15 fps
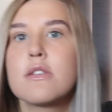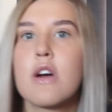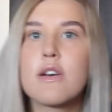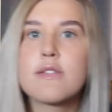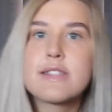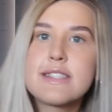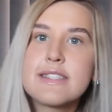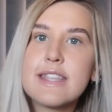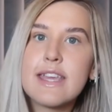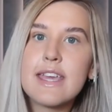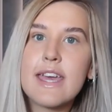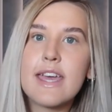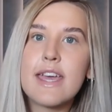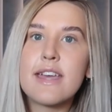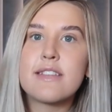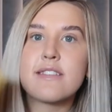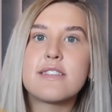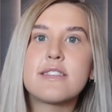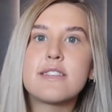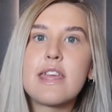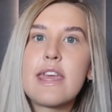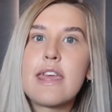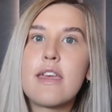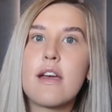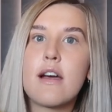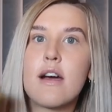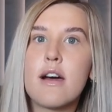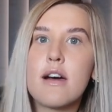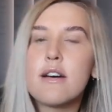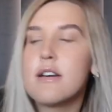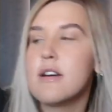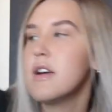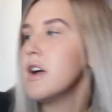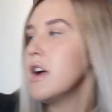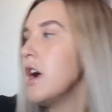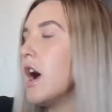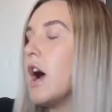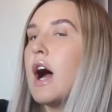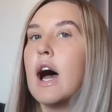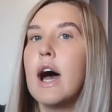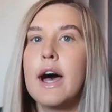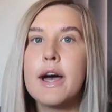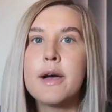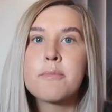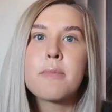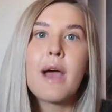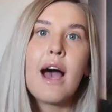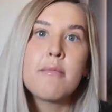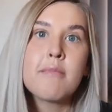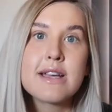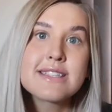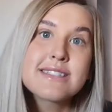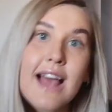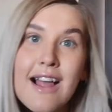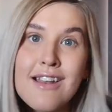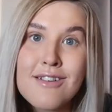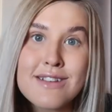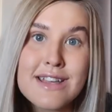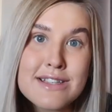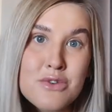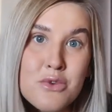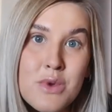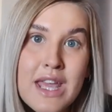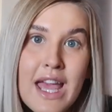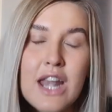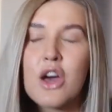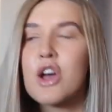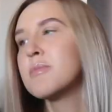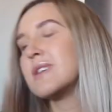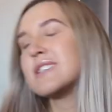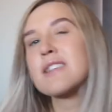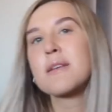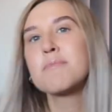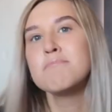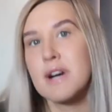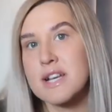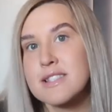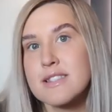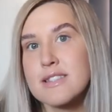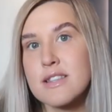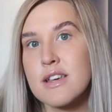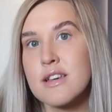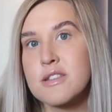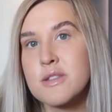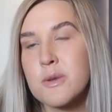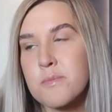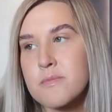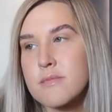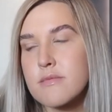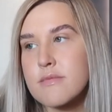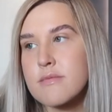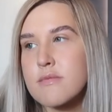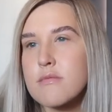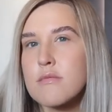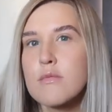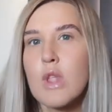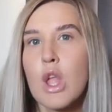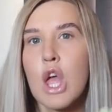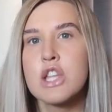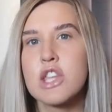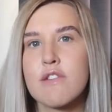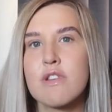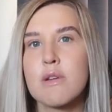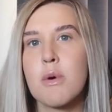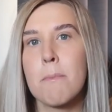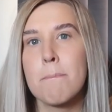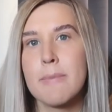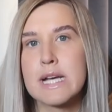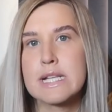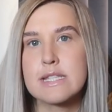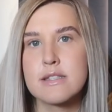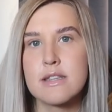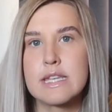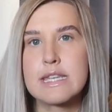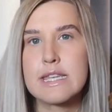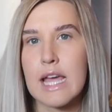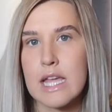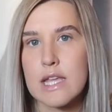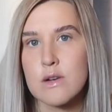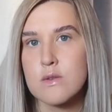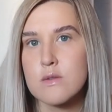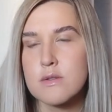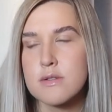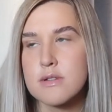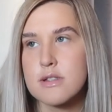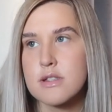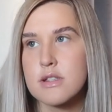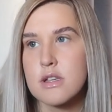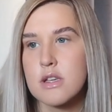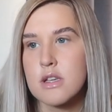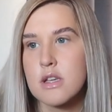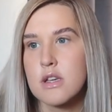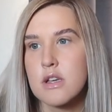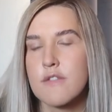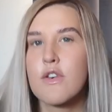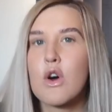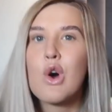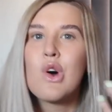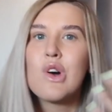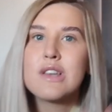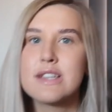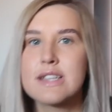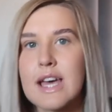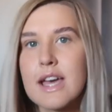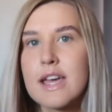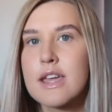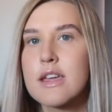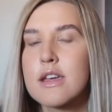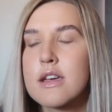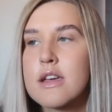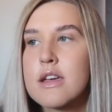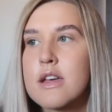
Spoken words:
you can't see it here. And my salon is all yellow, but it's like mustard. I don't really want mustard nails for holiday.